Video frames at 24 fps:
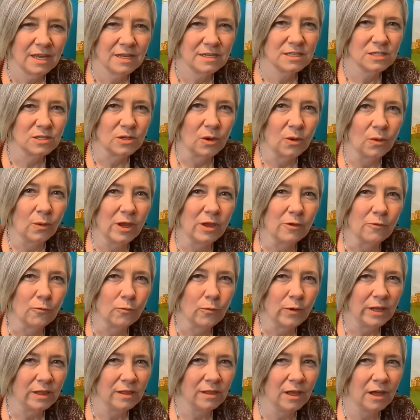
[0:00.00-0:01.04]
So if
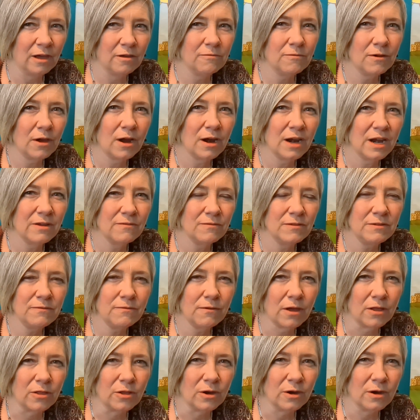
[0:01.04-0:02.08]
we love our Heavenly
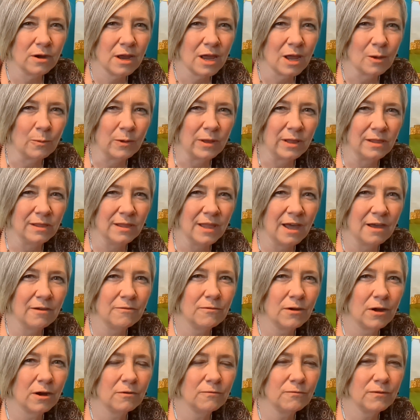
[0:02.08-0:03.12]
Father and we
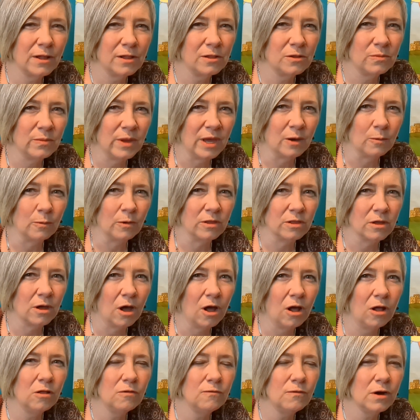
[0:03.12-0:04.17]
love our fellow men with
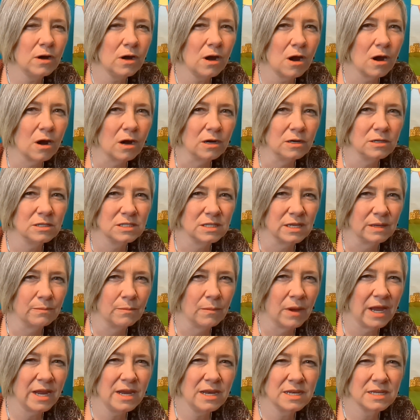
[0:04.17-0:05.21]
all of our hearts,
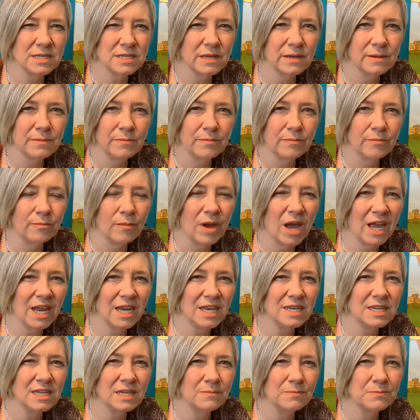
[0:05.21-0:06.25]
might,
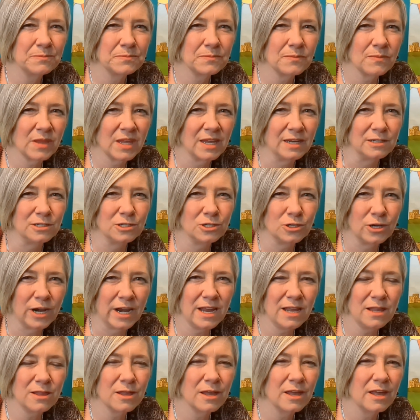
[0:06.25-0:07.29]
mind, and
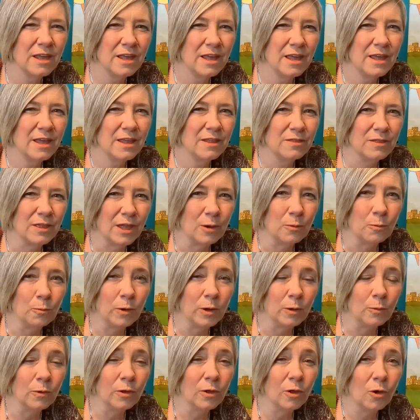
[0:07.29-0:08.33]
strength, then
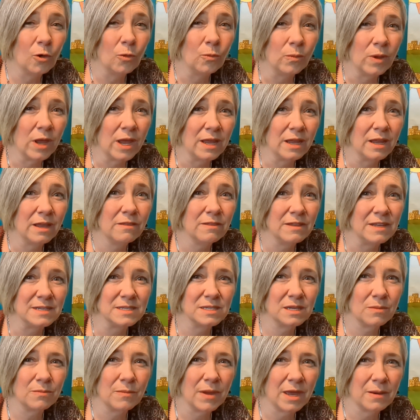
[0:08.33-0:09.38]
we will obey
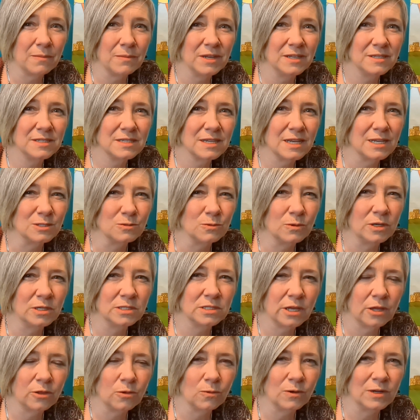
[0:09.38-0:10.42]
these commandments as well
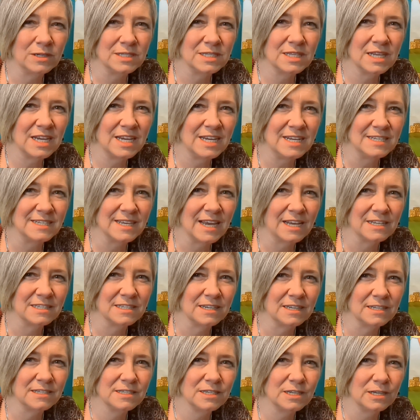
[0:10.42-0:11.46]
as other ones that he's
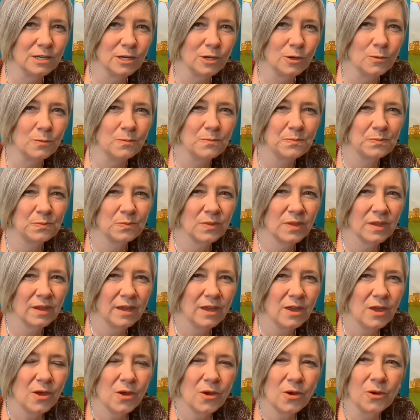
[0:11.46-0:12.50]
asked us to do.
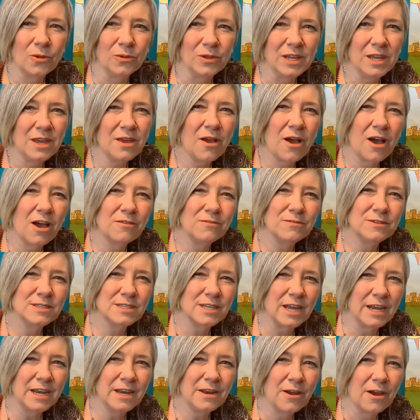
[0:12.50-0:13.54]
Malia Goff,
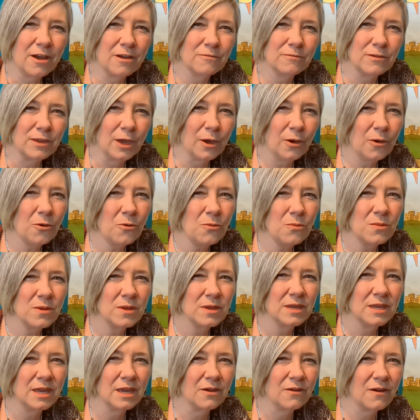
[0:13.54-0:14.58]
signing off. Get hope,
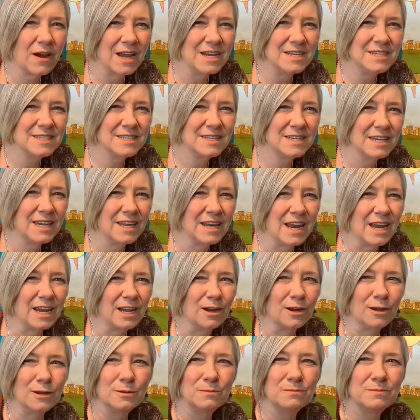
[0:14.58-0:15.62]
get Christ, get
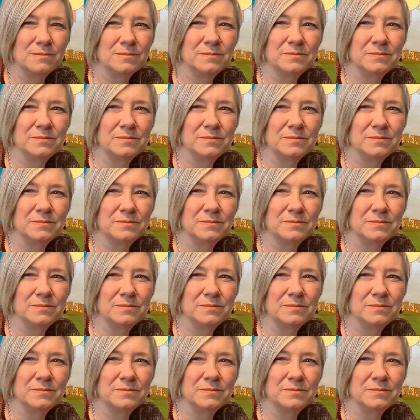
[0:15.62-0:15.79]
anchored.